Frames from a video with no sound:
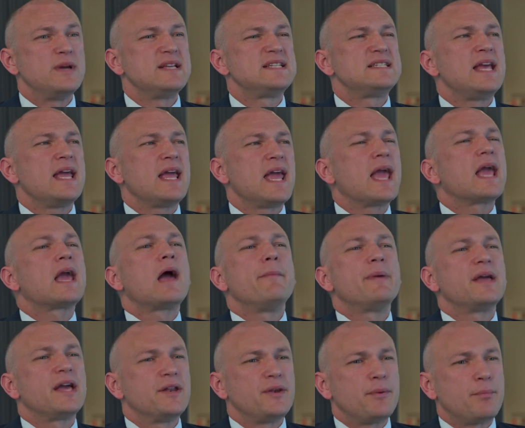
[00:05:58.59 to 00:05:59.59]
We're seeing it
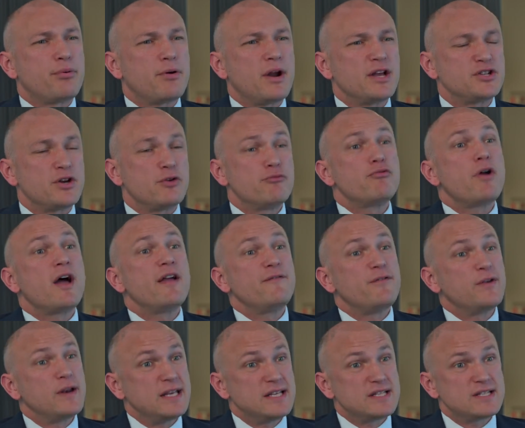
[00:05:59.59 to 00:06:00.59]
coming under pressure,
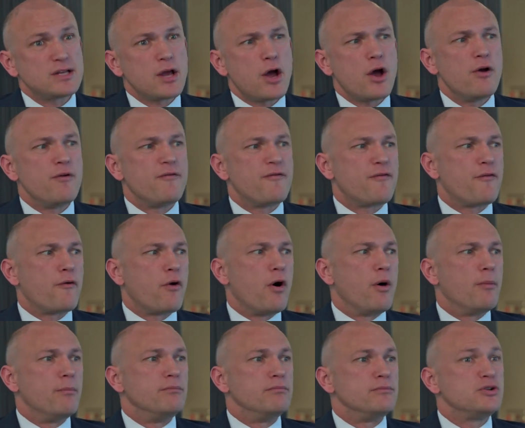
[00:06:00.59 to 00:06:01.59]
rightfully so,
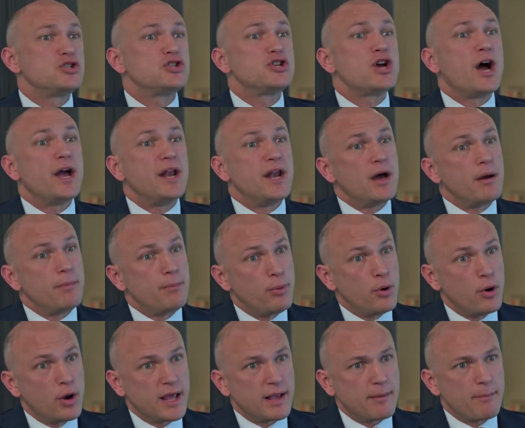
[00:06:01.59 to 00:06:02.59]
from China
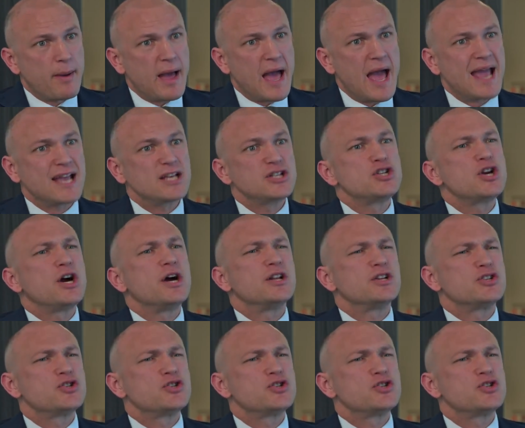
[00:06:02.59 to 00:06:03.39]
pulling back, China